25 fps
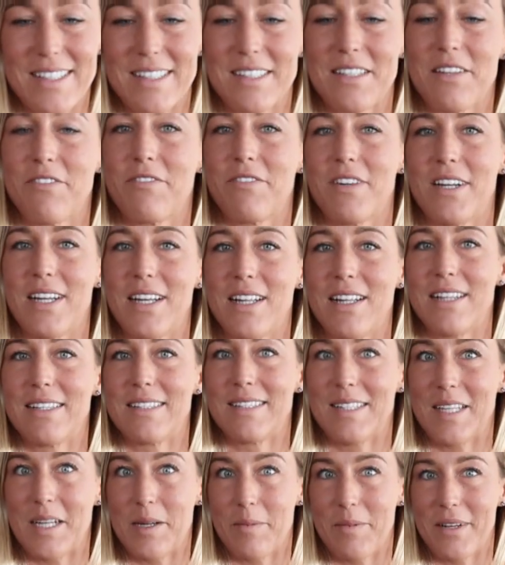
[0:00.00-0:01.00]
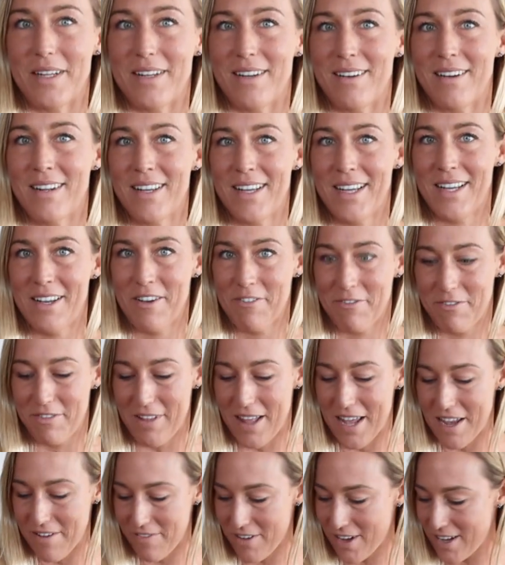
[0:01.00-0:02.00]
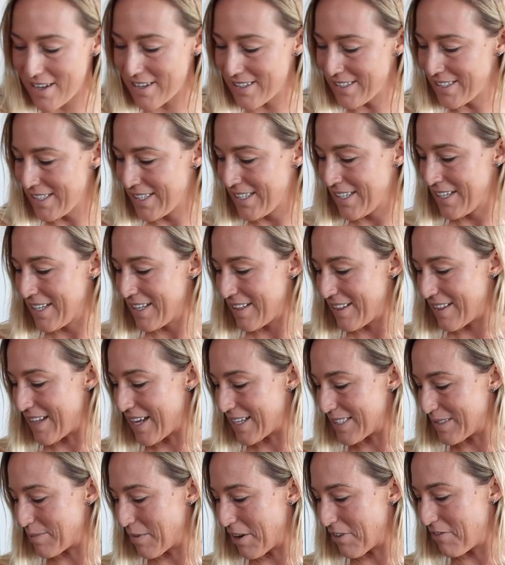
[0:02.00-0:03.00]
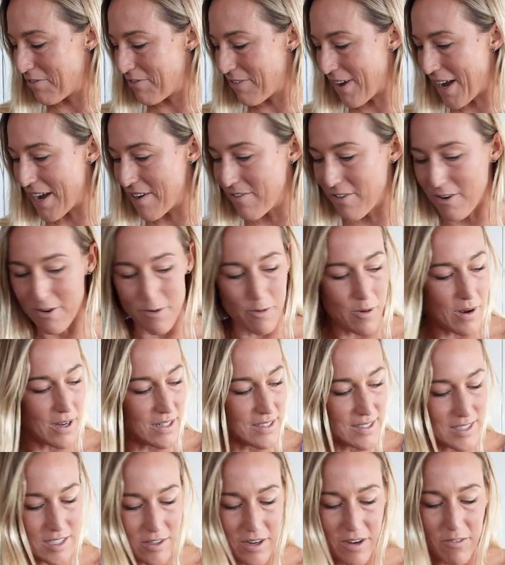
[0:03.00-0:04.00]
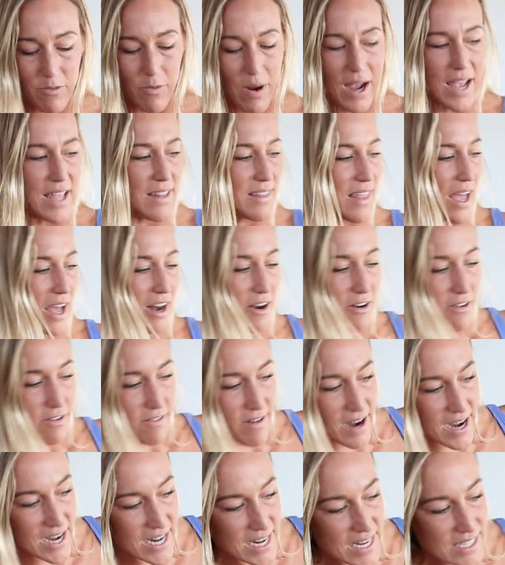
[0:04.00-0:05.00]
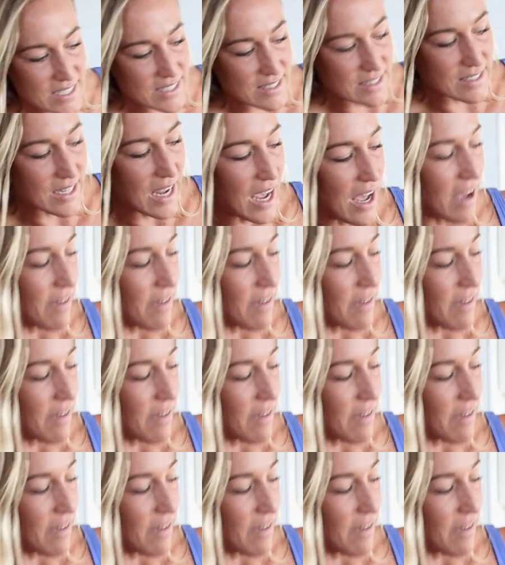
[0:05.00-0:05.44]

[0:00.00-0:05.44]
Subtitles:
This is the vanilla cinnamon flavor. That's my favorite one. So I've weighed that already just to